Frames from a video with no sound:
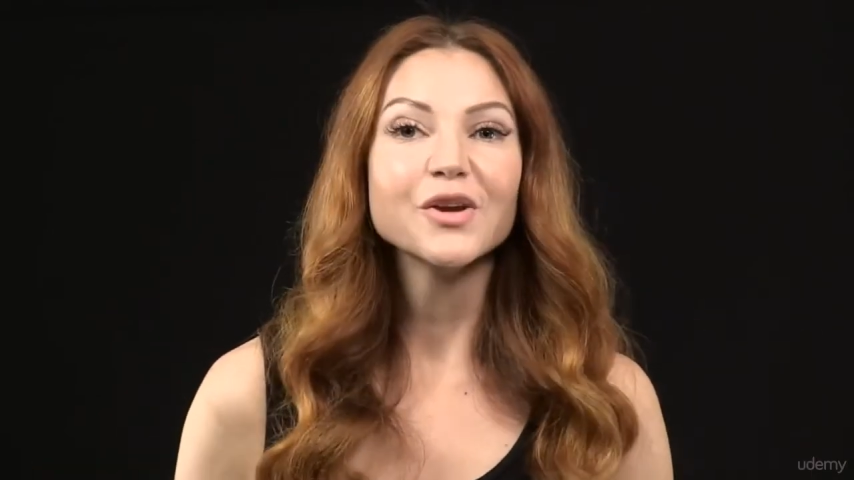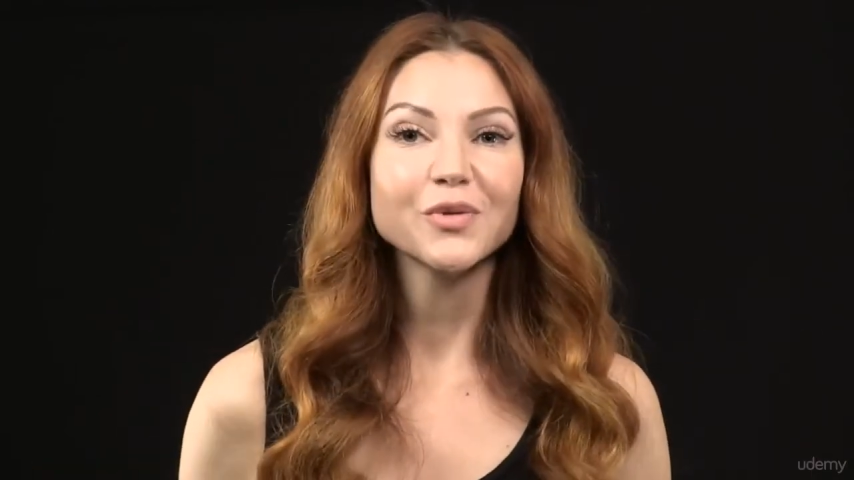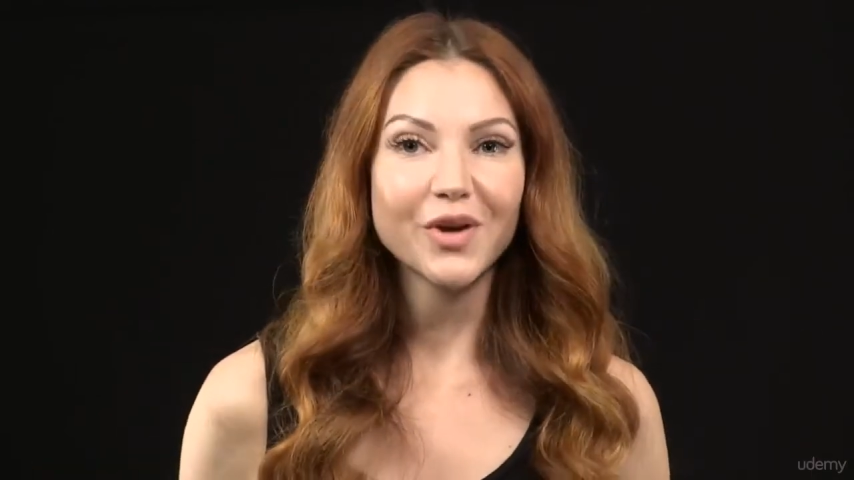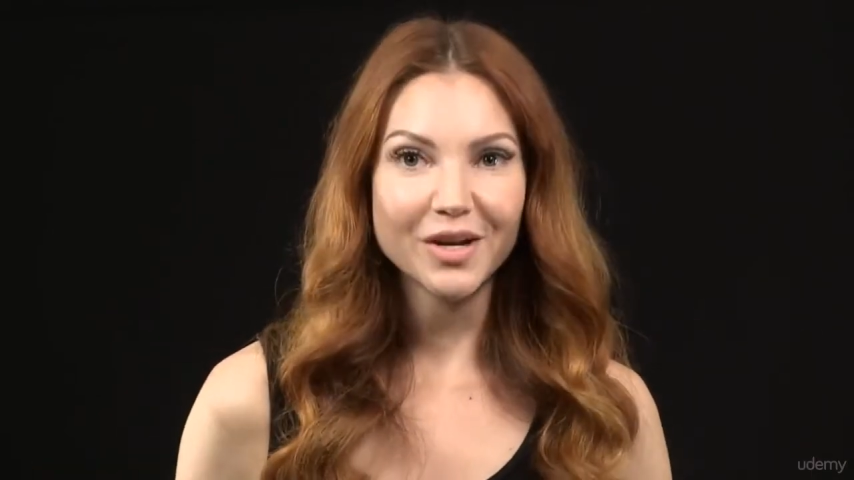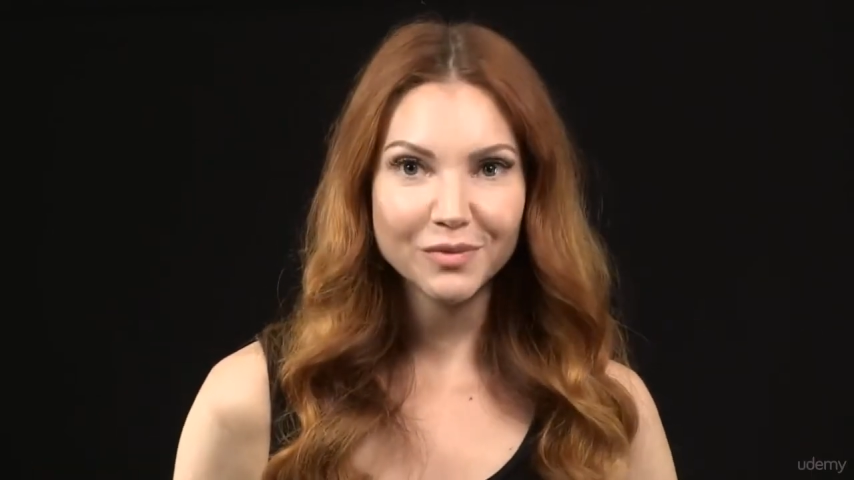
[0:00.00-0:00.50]

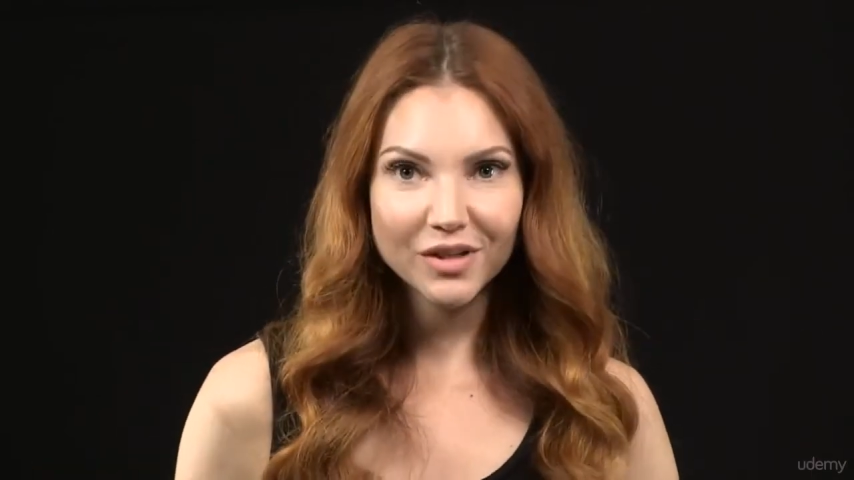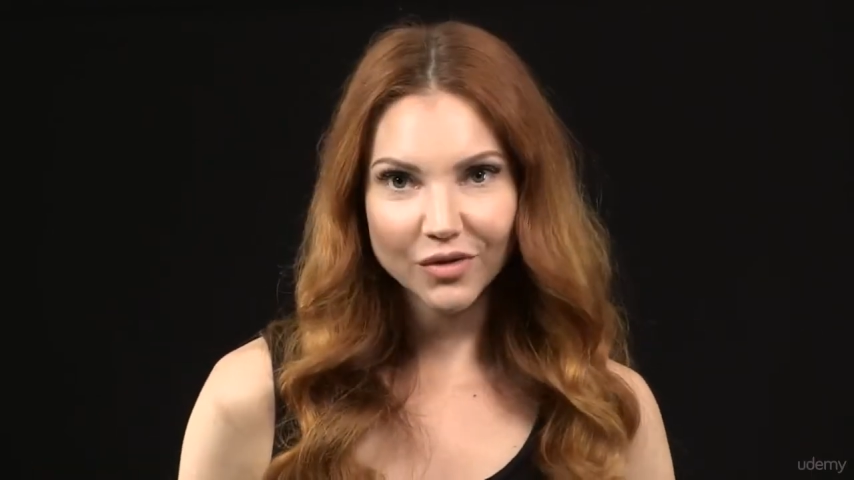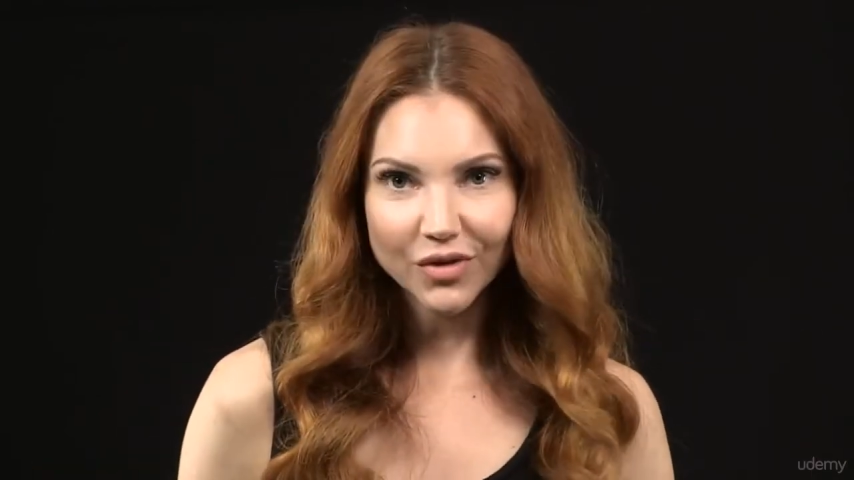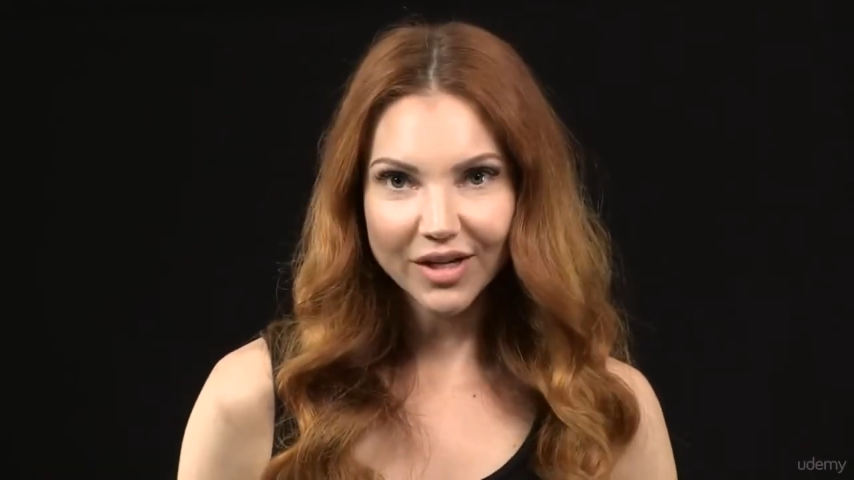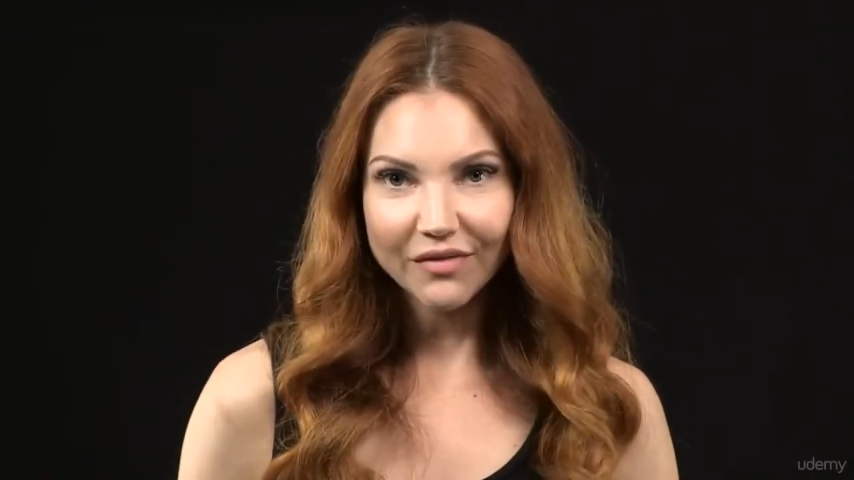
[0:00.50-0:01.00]
incredibly
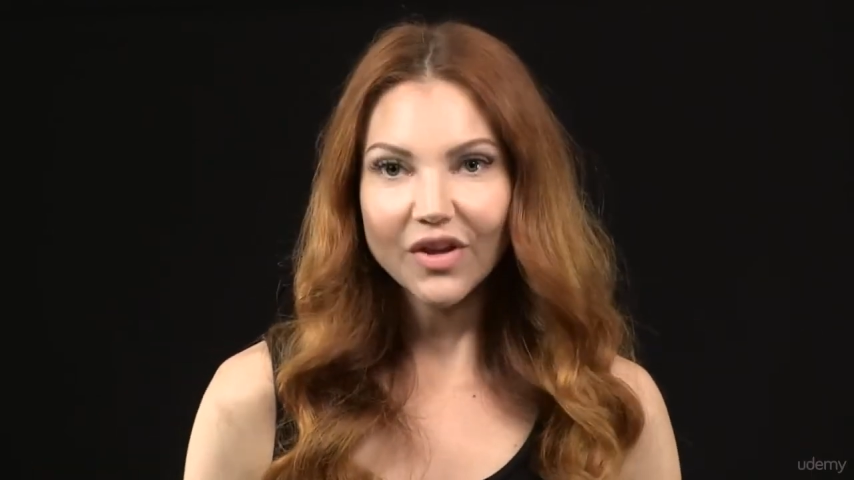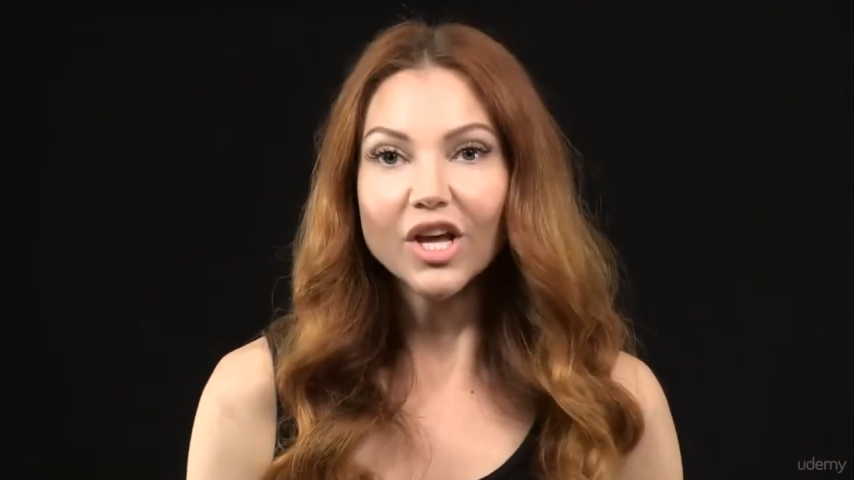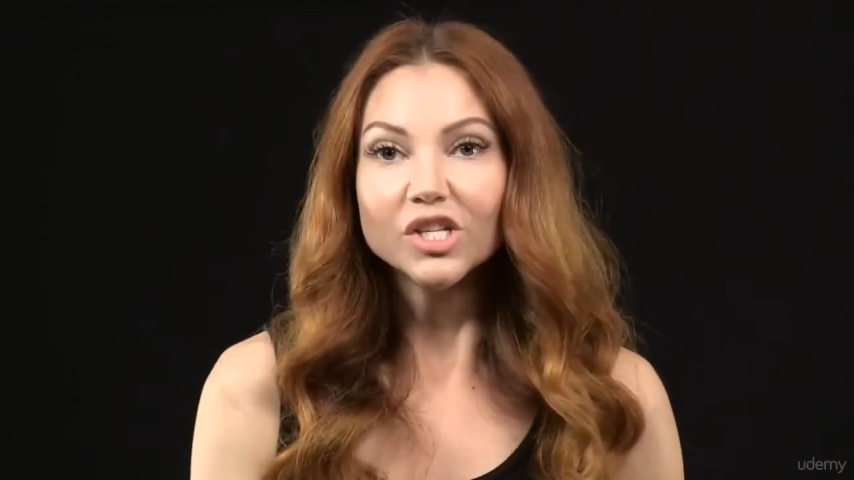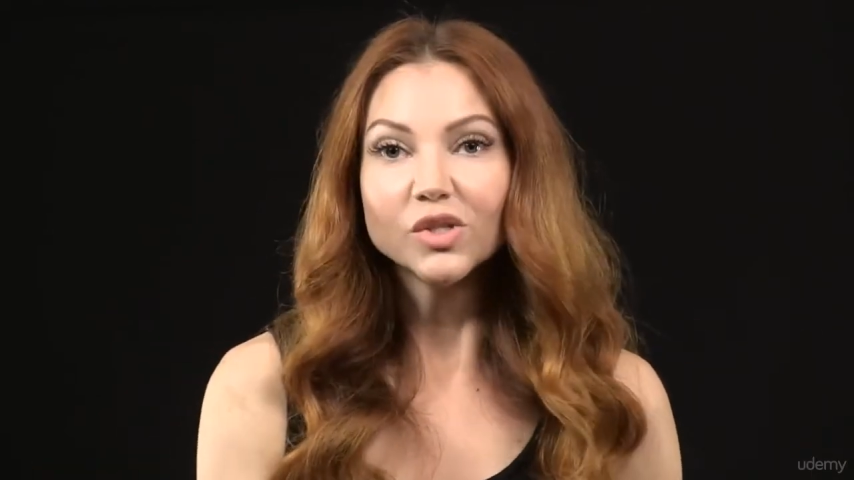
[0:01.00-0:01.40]
lucrative.